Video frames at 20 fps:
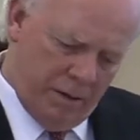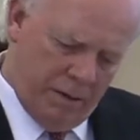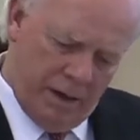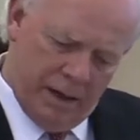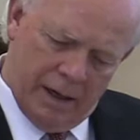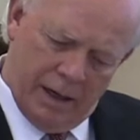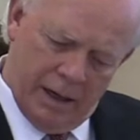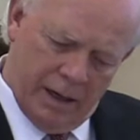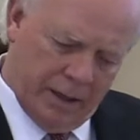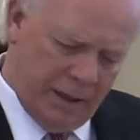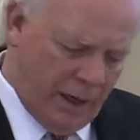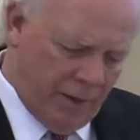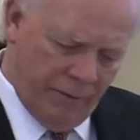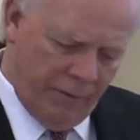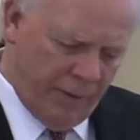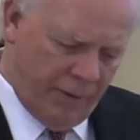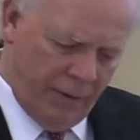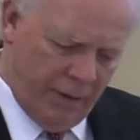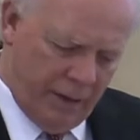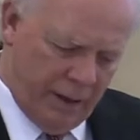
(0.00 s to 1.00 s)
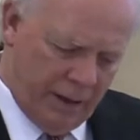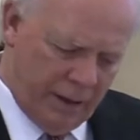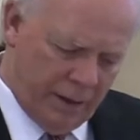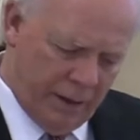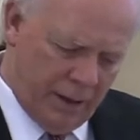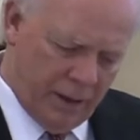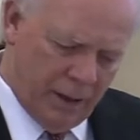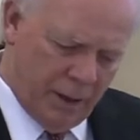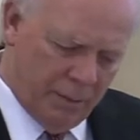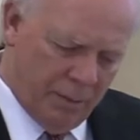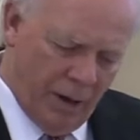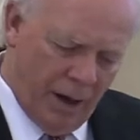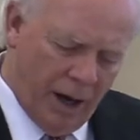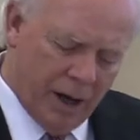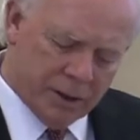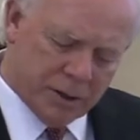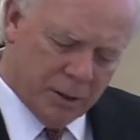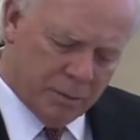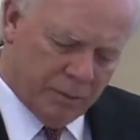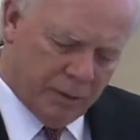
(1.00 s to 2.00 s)
They had everything they could
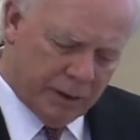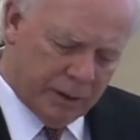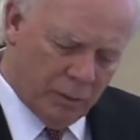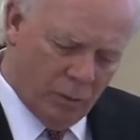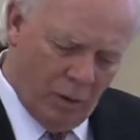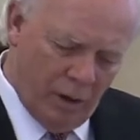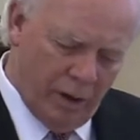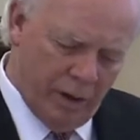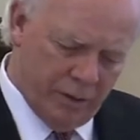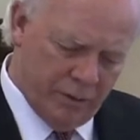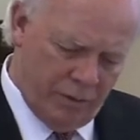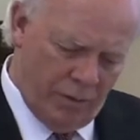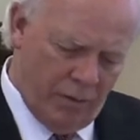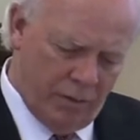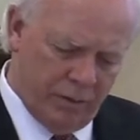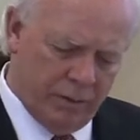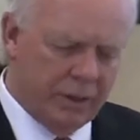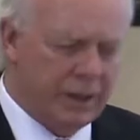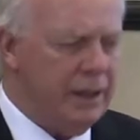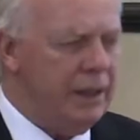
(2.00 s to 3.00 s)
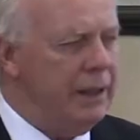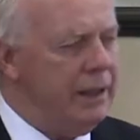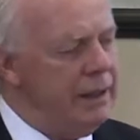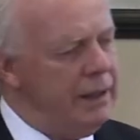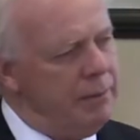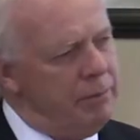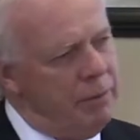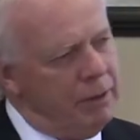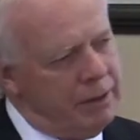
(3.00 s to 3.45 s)
possibly want or need,